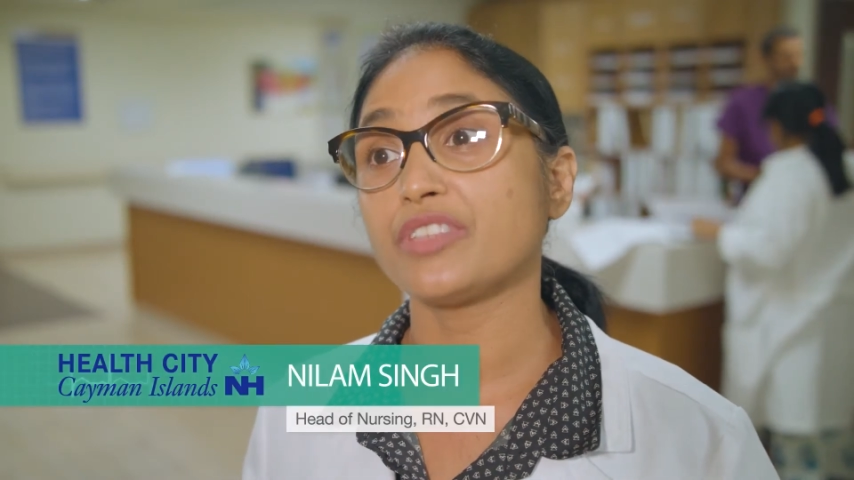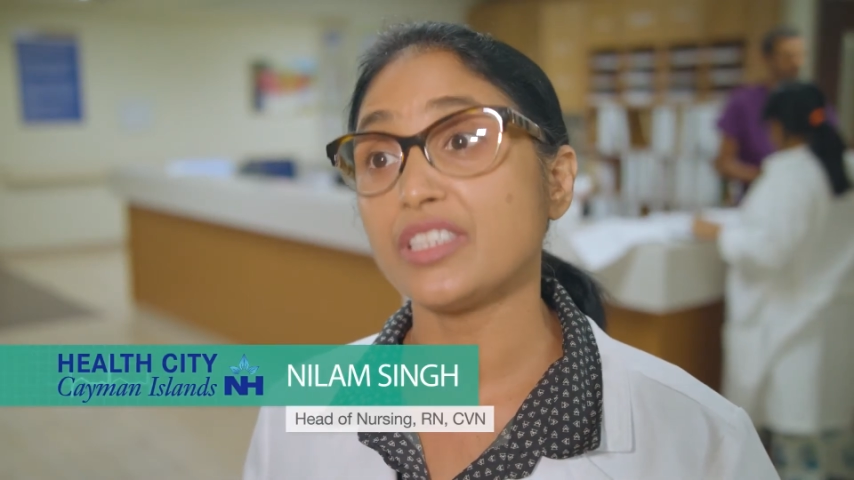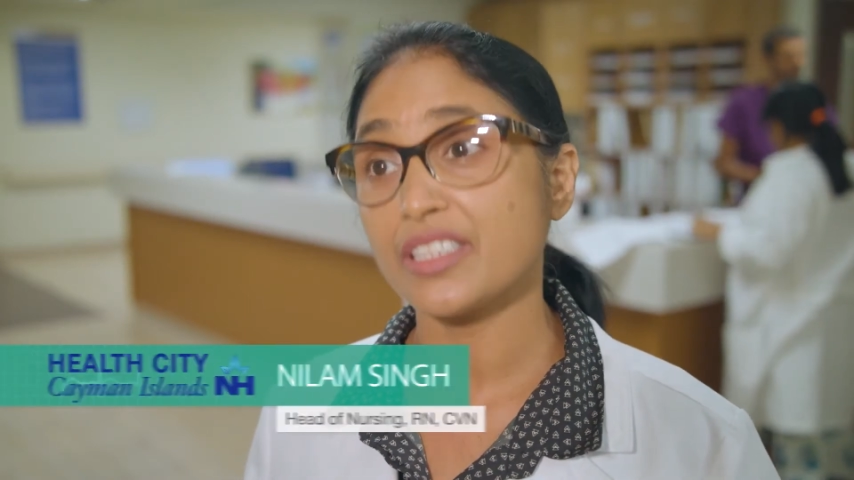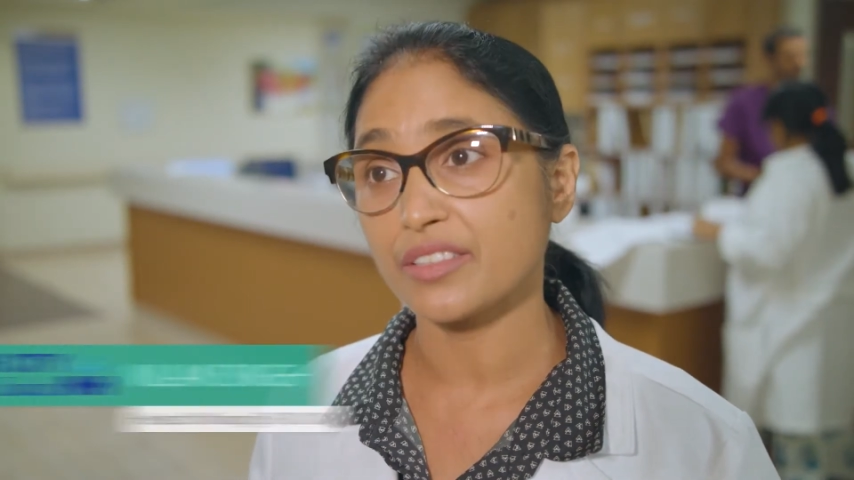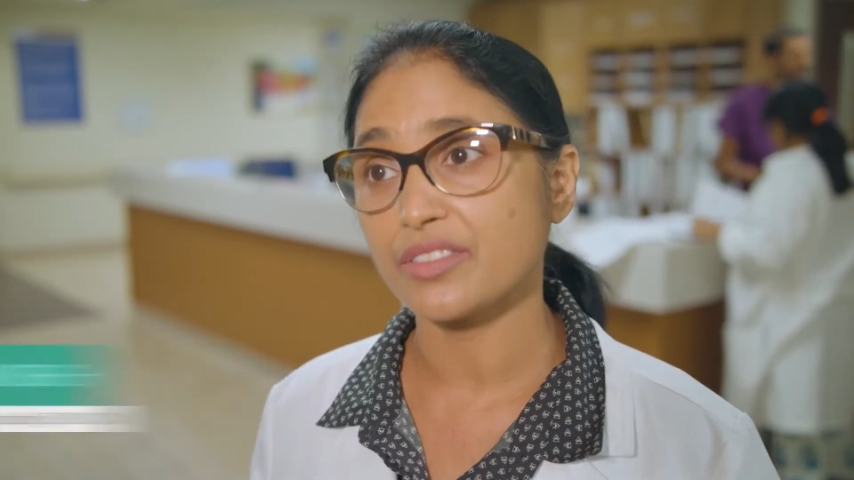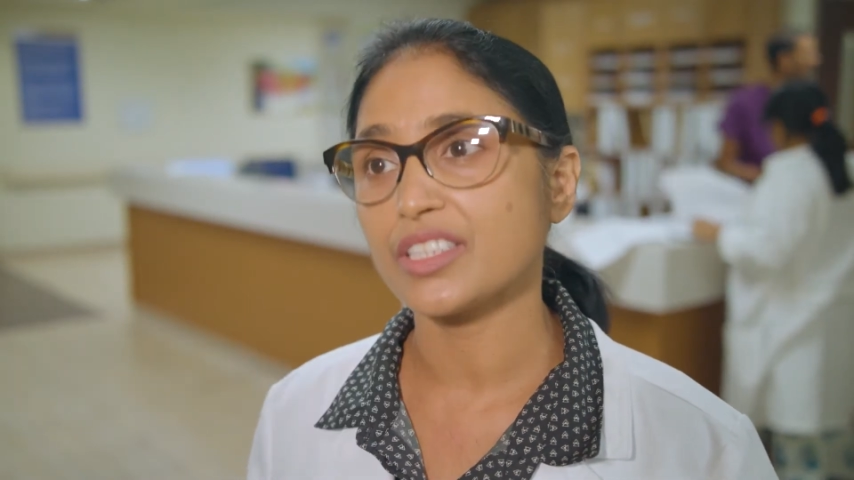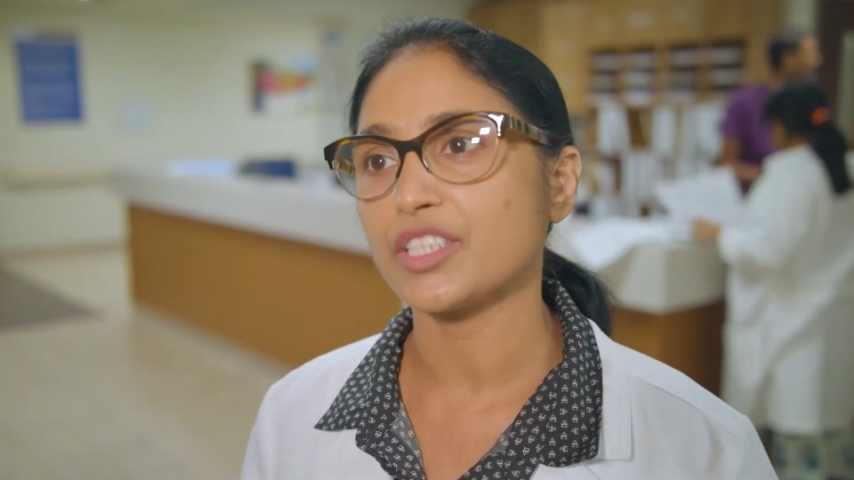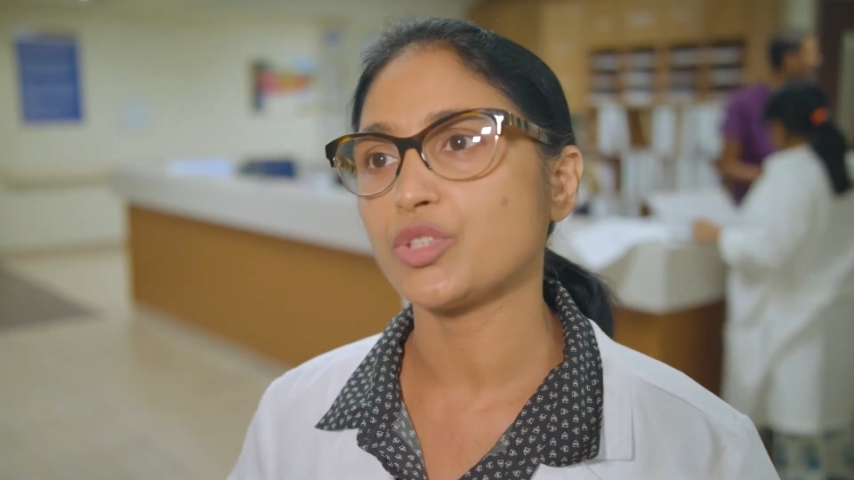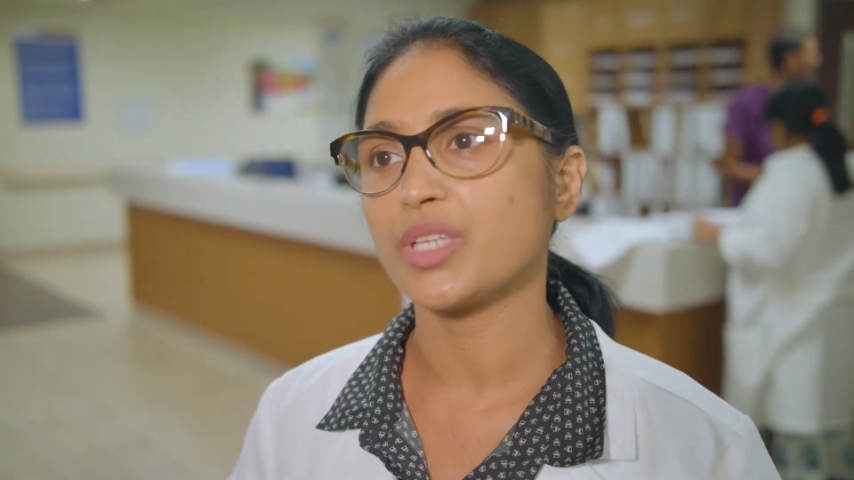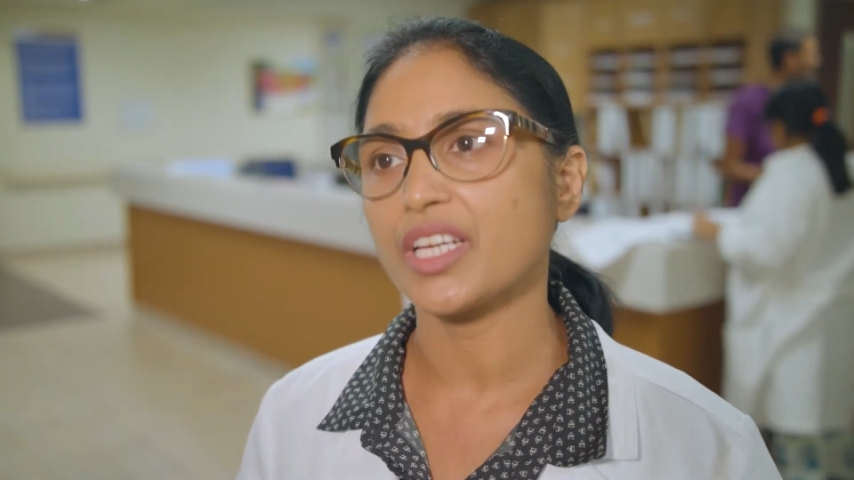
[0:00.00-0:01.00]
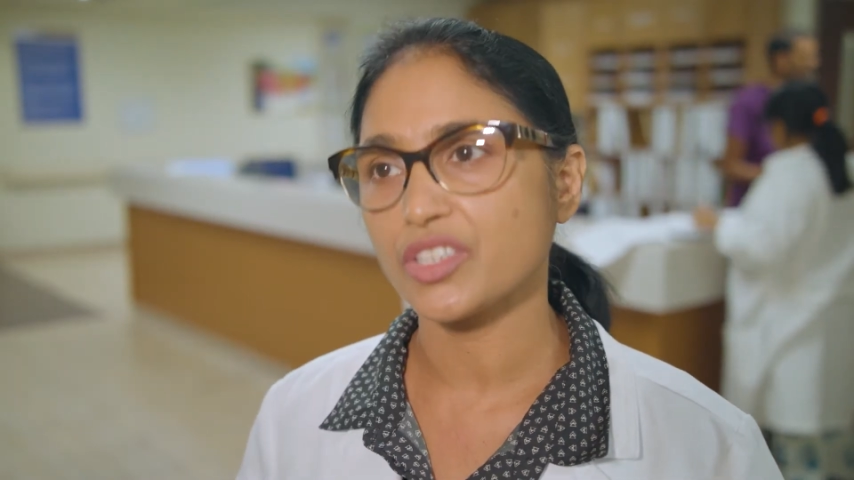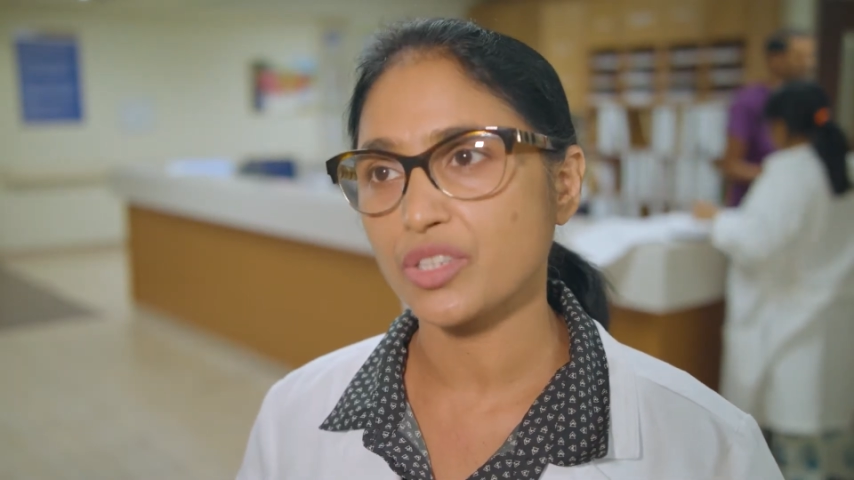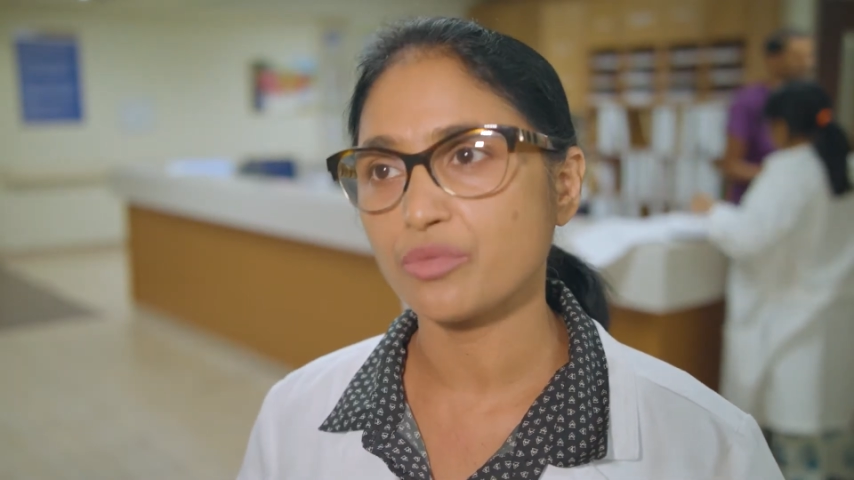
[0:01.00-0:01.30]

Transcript: in-service education,